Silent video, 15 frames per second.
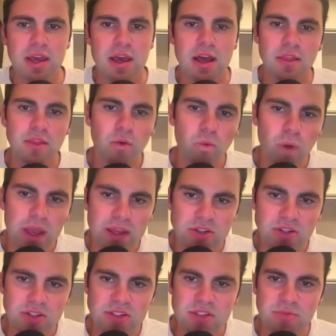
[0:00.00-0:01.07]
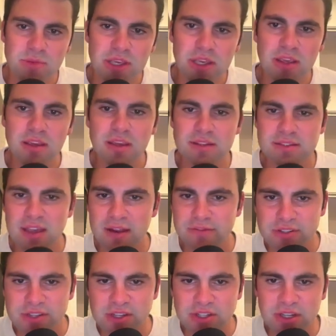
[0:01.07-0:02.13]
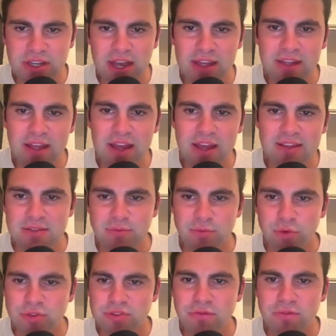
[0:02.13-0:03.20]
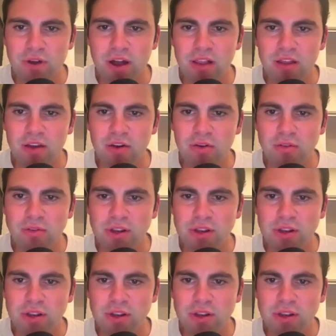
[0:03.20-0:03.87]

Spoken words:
the way it should speak, its conversation guidelines, rules to follow.